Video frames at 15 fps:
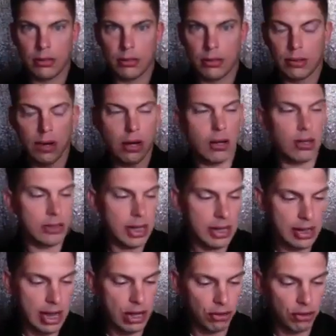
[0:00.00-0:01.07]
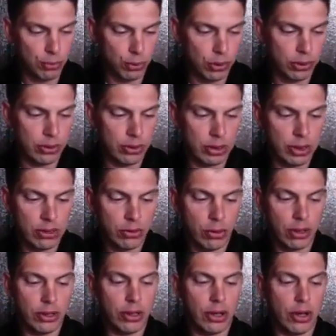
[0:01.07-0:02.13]
All right, on that dashboard, it's
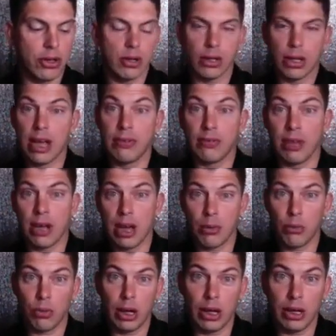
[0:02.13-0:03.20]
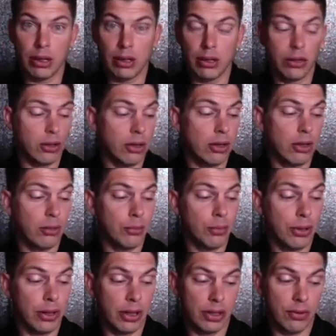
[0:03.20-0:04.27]
going to tell your lifetime rank, your current
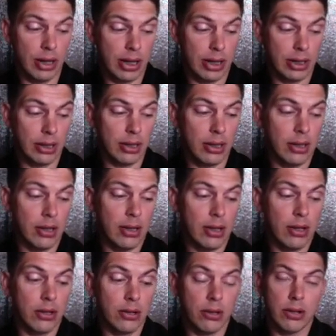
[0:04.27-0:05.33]
period rank, your